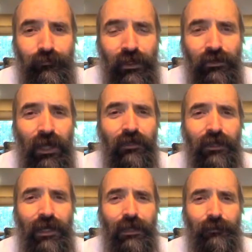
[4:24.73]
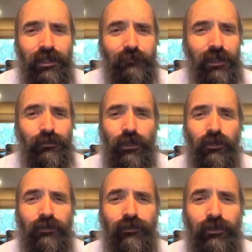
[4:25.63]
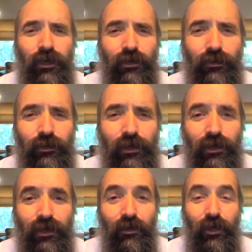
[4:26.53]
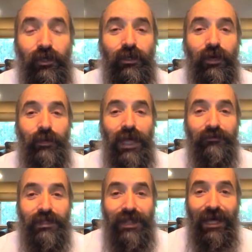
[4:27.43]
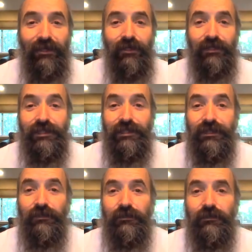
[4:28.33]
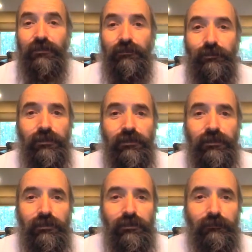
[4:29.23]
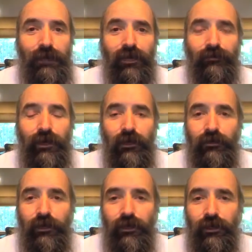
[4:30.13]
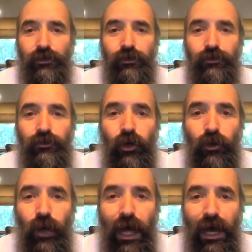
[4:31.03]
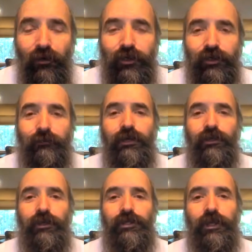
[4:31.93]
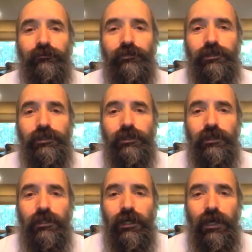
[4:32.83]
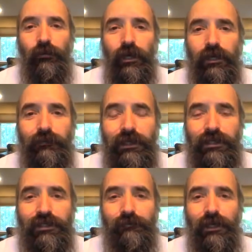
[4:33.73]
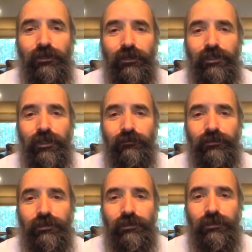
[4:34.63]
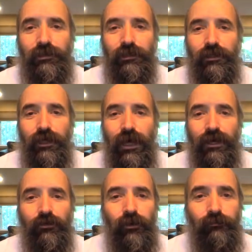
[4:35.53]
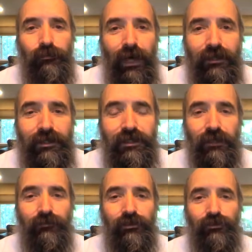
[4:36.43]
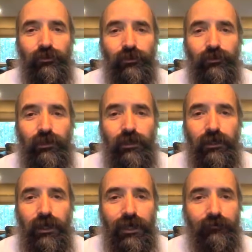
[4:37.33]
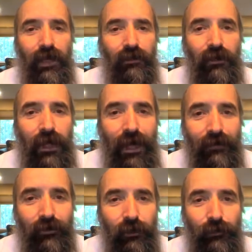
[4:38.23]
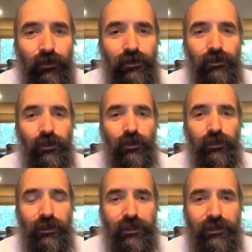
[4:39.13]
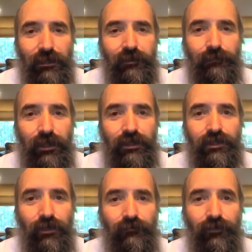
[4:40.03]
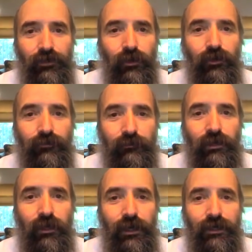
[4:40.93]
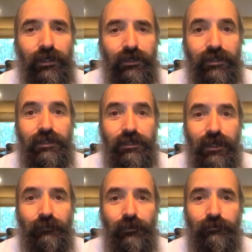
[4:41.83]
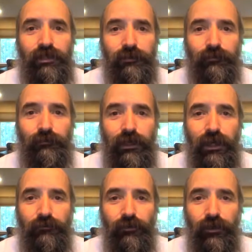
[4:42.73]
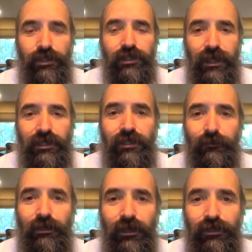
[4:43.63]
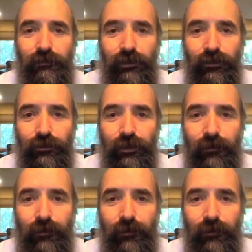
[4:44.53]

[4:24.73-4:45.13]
Not only that, but sometimes we don't even know whether or not we have the talent, the skill, the ability, the background to know how to bend ourselves and what it means to bend ourselves. How to practice self-control, how to have Kabbalah soil and accept upon ourselves a yoke from God that this is not permissible behavior, or this is not something I should be doing.